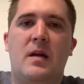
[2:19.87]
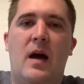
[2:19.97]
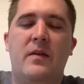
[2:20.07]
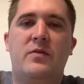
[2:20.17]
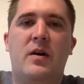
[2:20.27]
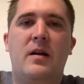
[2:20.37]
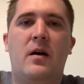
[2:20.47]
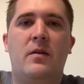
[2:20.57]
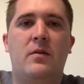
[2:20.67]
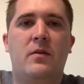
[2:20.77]
I've tried
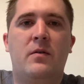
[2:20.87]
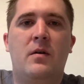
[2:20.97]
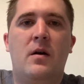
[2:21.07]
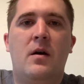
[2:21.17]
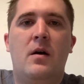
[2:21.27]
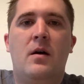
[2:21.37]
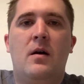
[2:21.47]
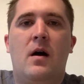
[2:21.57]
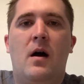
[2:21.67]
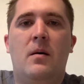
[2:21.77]
other
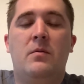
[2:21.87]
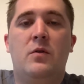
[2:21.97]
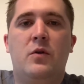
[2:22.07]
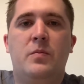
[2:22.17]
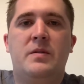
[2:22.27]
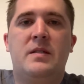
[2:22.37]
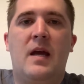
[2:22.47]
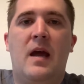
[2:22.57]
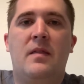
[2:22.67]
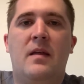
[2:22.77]
loupes,
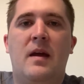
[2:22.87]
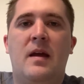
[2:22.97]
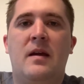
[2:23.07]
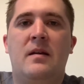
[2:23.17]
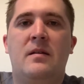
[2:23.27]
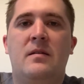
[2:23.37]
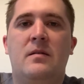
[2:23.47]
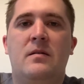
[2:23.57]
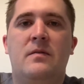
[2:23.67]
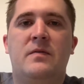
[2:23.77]
and they
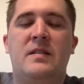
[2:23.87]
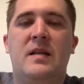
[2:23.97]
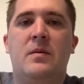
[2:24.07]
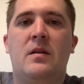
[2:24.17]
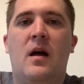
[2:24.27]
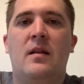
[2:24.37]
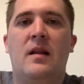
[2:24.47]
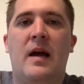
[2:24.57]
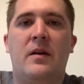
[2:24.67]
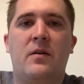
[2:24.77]
seem a lot
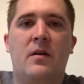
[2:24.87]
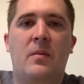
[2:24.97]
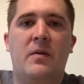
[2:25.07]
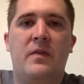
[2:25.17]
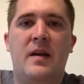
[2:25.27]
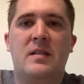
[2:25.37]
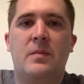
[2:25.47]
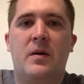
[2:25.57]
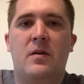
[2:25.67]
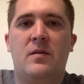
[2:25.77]
lighter on my face
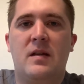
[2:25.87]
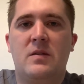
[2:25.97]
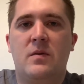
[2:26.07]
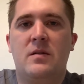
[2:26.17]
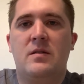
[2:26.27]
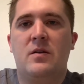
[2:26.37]
compared to these ones.